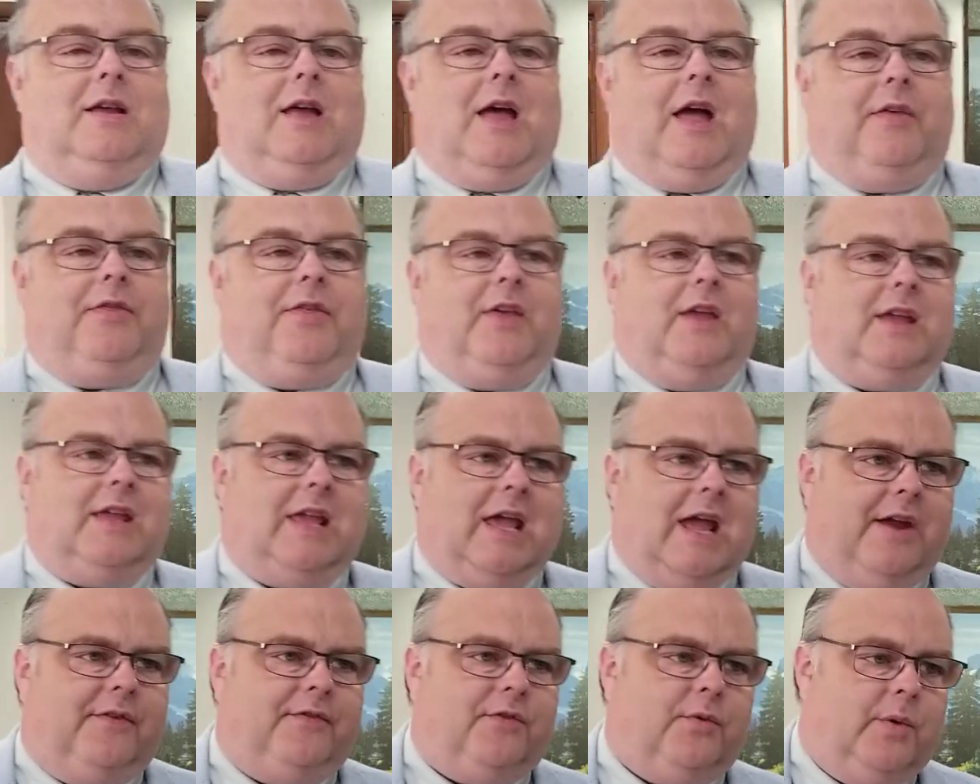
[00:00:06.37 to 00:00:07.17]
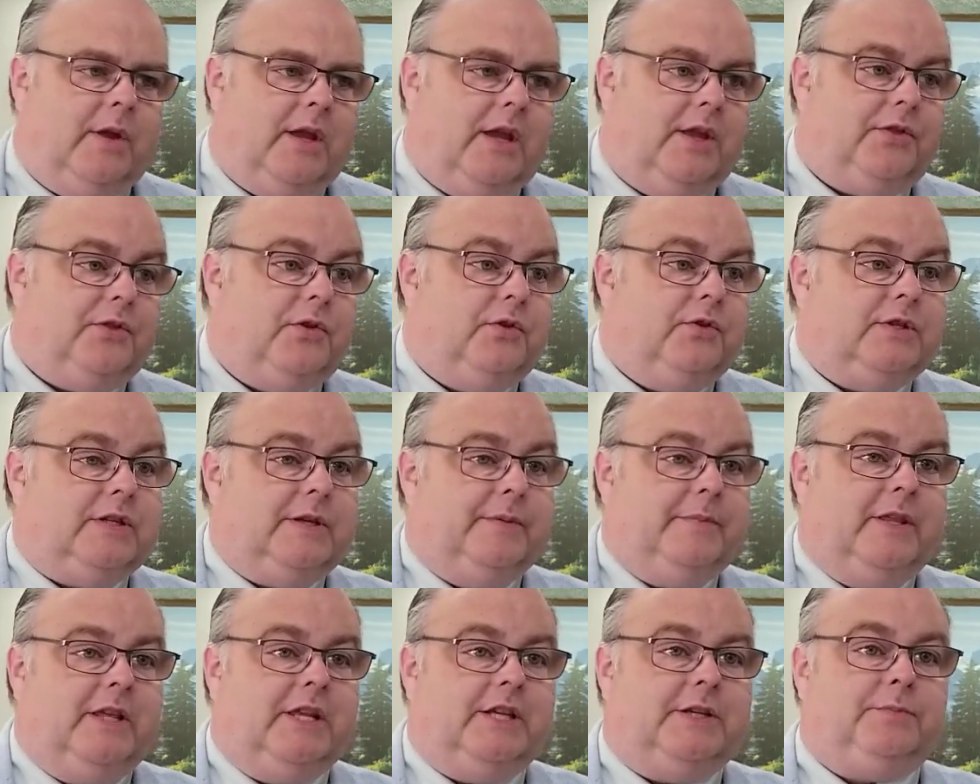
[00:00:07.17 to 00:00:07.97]
I think after we get through
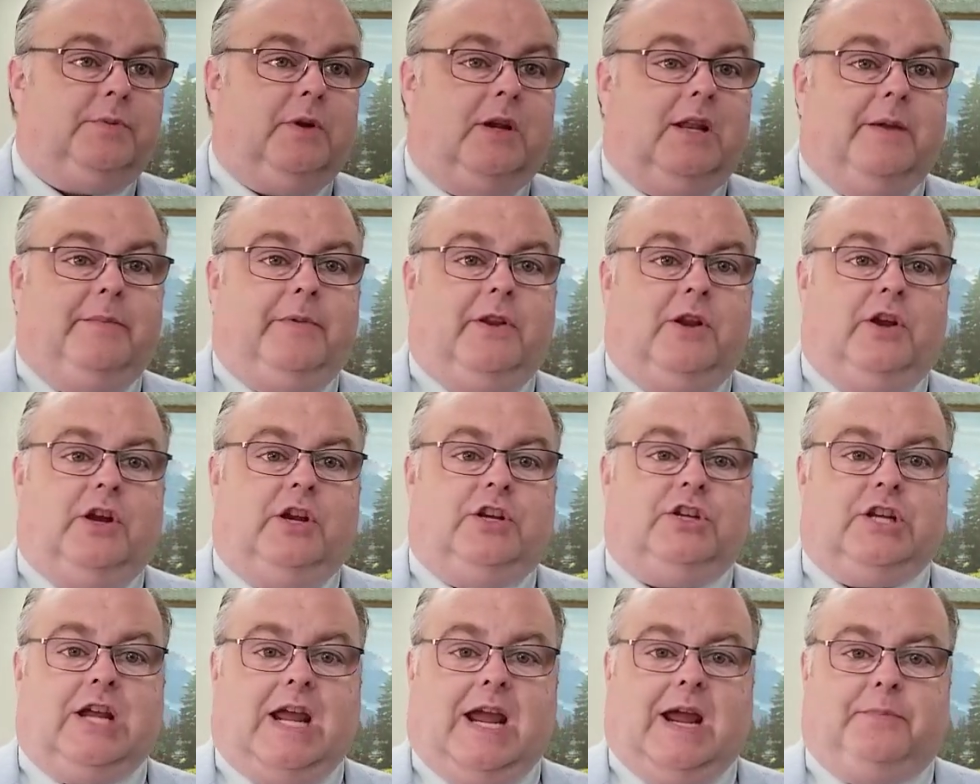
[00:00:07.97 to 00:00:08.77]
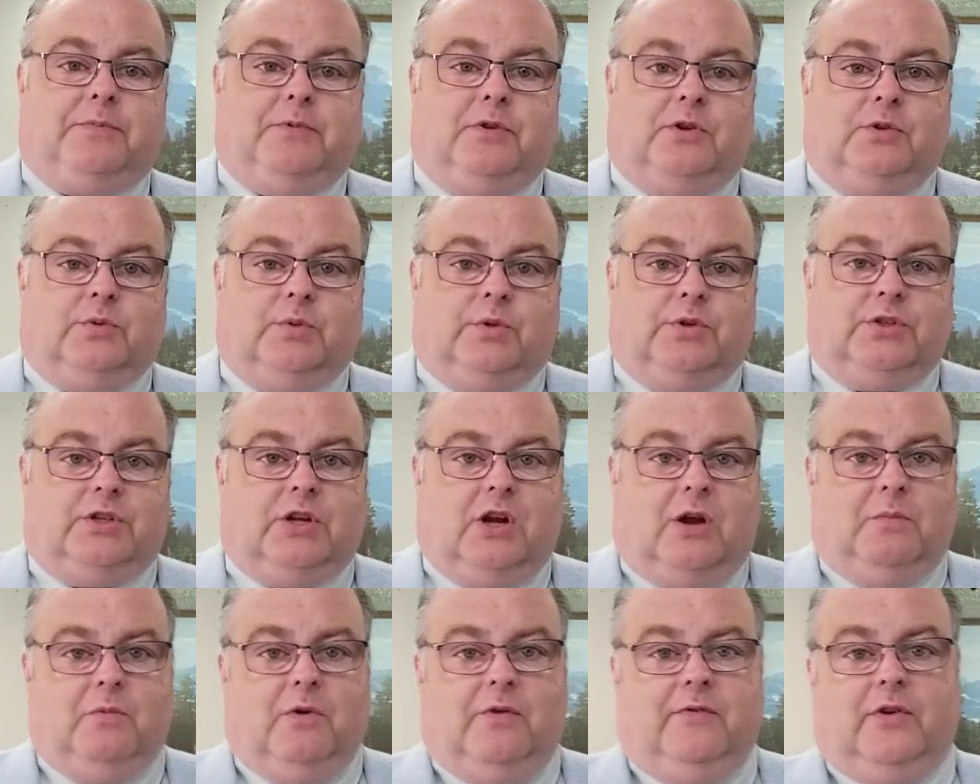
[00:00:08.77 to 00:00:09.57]
some of these preliminary chapters, we'll
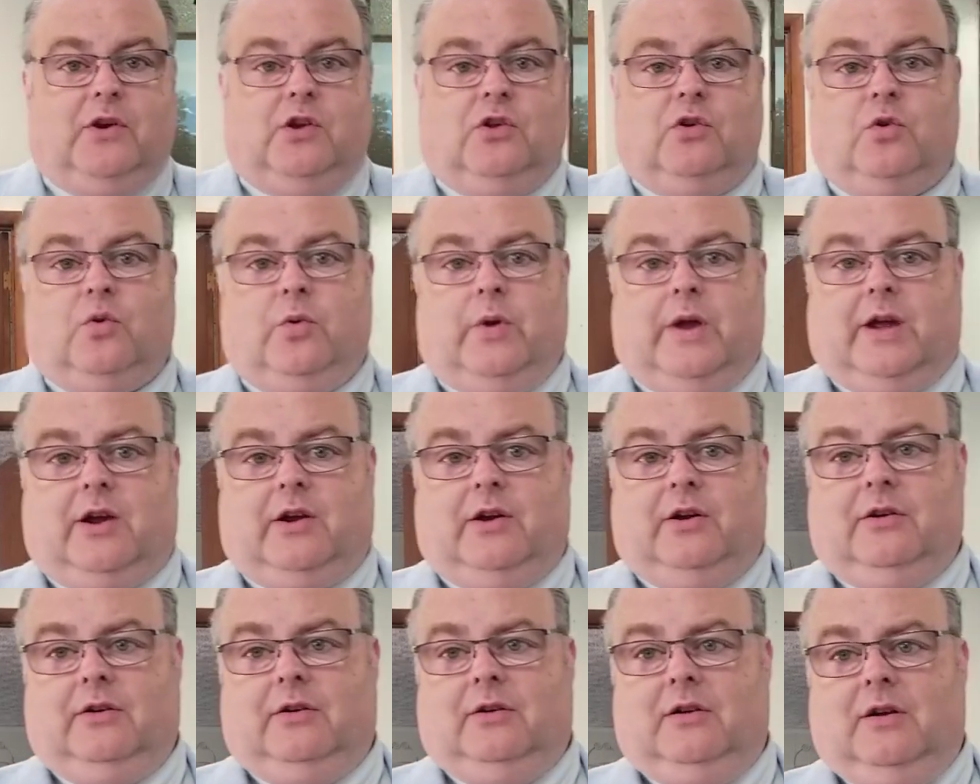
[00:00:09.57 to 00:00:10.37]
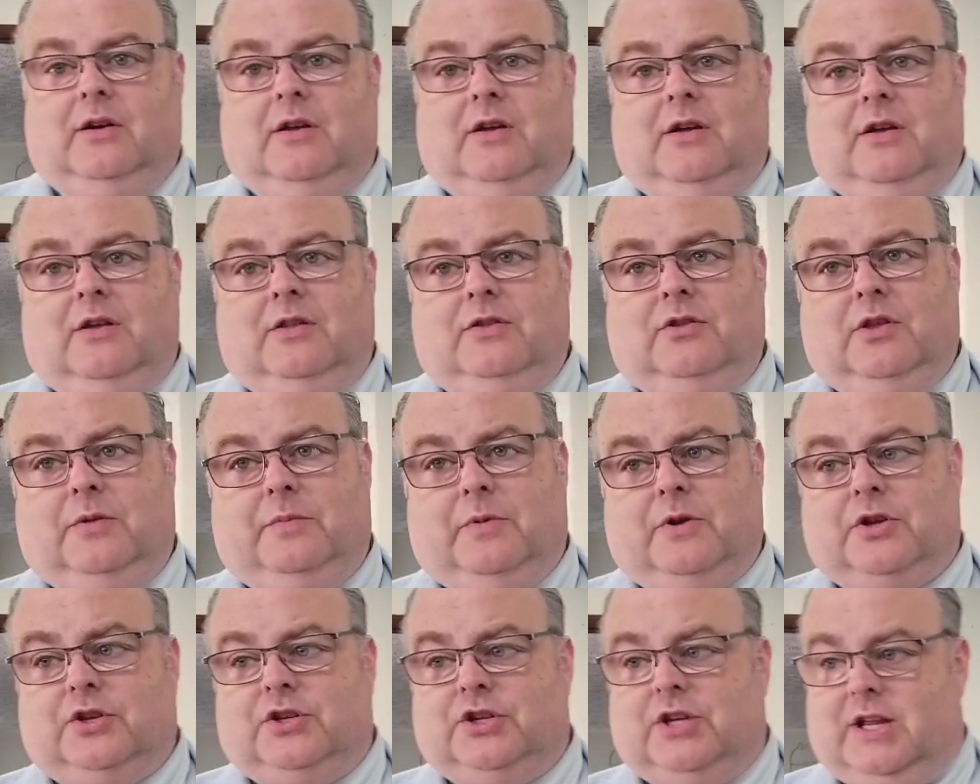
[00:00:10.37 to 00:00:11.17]
start moving a little quicker through the
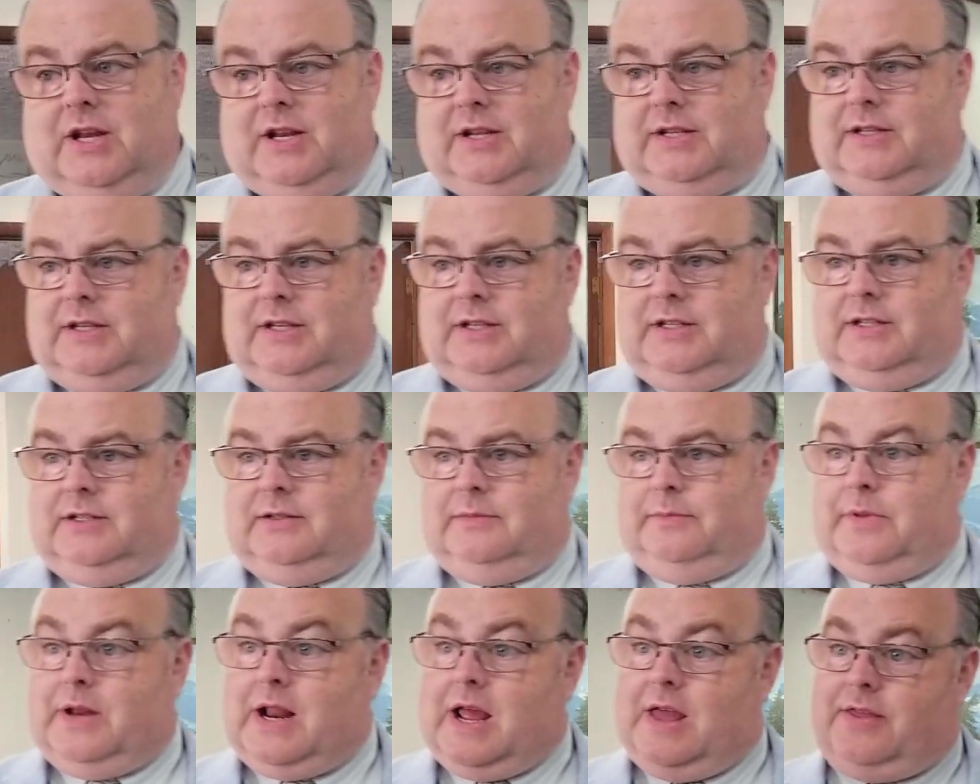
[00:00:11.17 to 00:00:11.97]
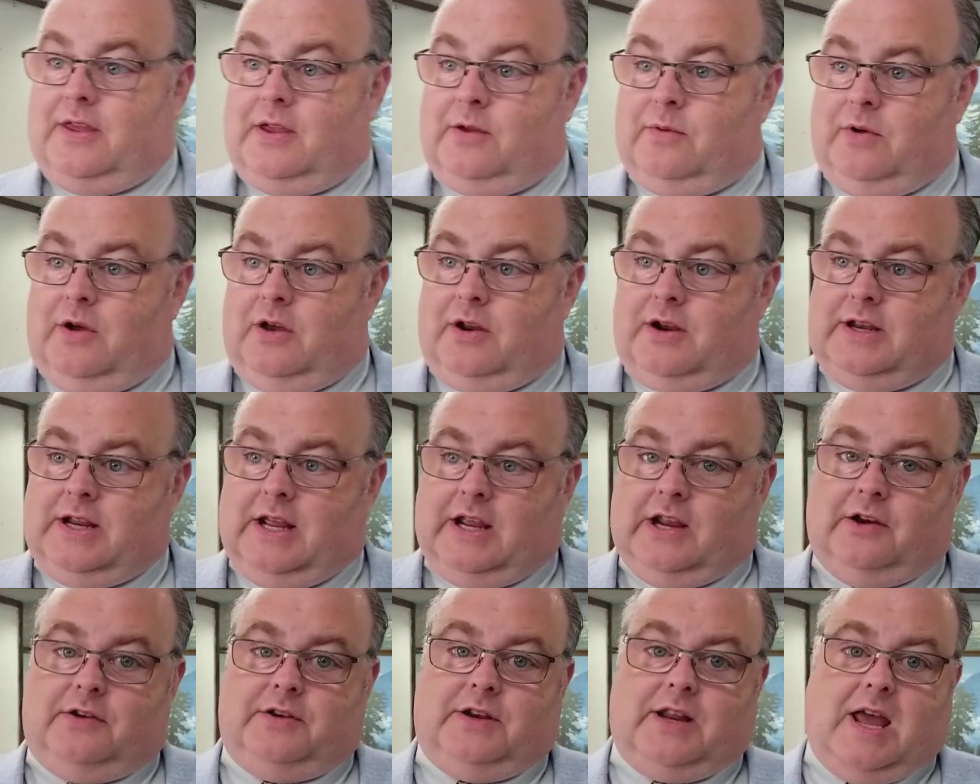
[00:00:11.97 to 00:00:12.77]
book of Genesis, but I think we ought to
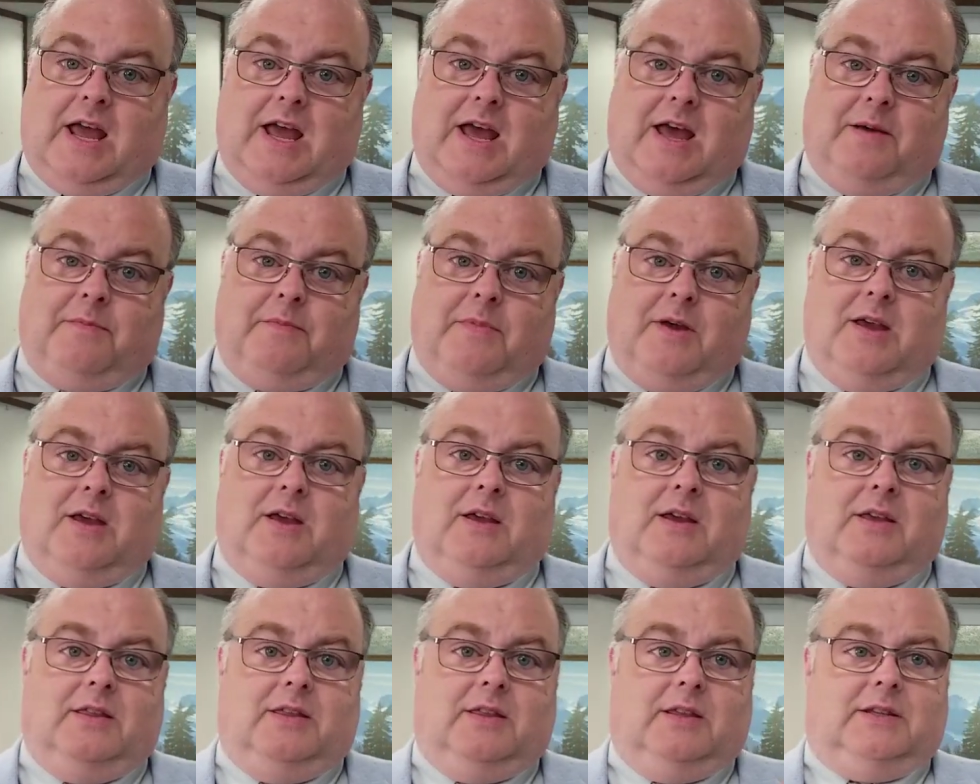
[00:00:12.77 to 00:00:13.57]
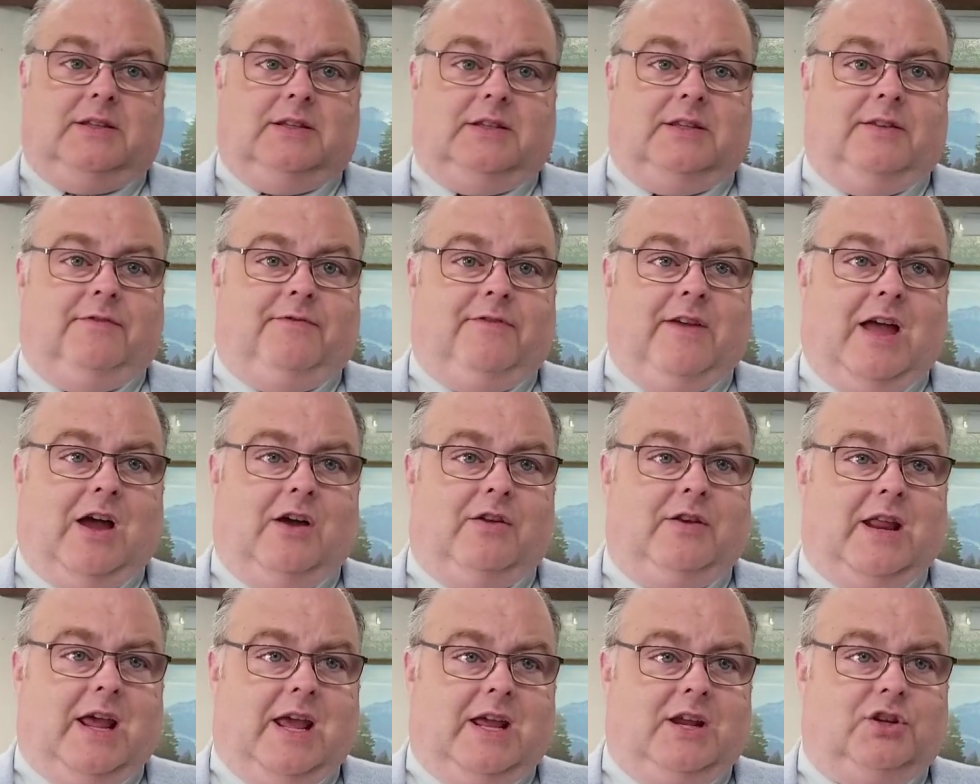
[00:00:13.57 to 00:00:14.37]
take our time. This is the
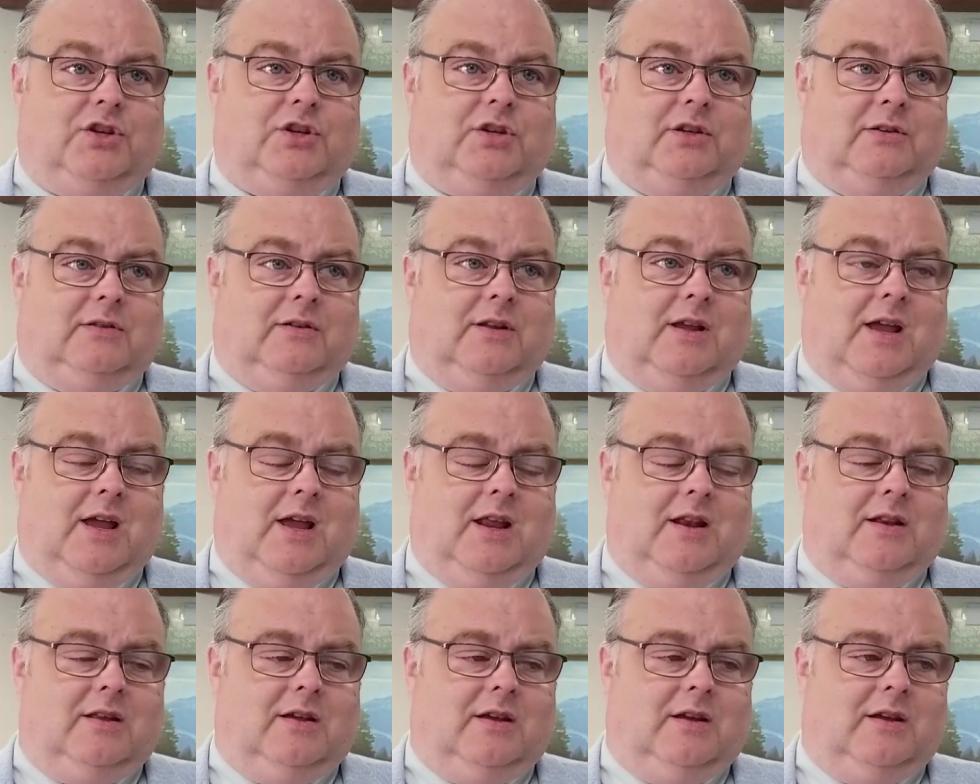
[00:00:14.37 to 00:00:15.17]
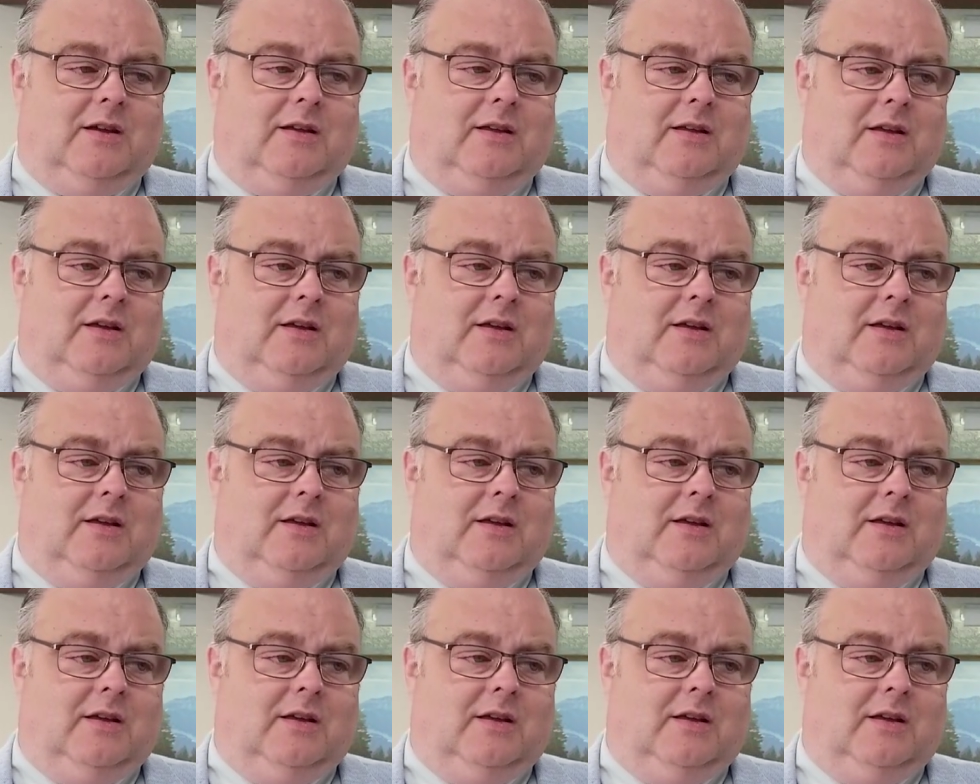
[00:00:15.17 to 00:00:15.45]
foundation, and uh,